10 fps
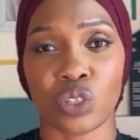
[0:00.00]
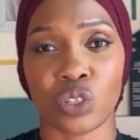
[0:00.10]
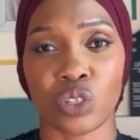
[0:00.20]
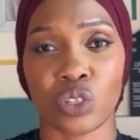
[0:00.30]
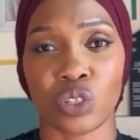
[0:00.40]

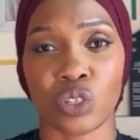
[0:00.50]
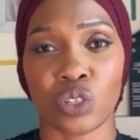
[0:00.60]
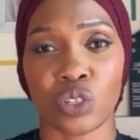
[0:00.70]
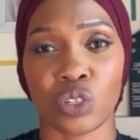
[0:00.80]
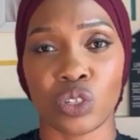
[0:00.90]

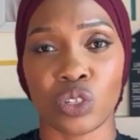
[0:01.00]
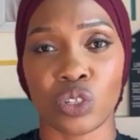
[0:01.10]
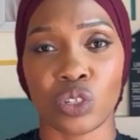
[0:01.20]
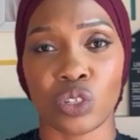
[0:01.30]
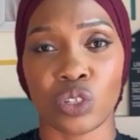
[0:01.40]
having their
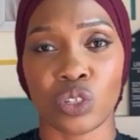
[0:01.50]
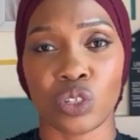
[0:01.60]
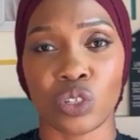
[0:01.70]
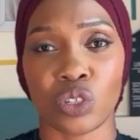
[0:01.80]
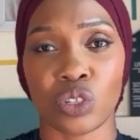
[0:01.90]
own
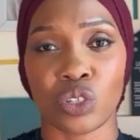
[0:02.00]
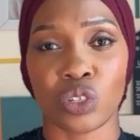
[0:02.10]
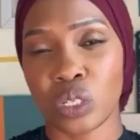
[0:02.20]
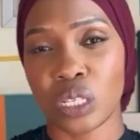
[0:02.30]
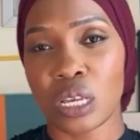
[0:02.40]
missions, or
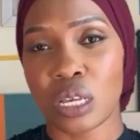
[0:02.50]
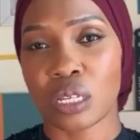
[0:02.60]
do you see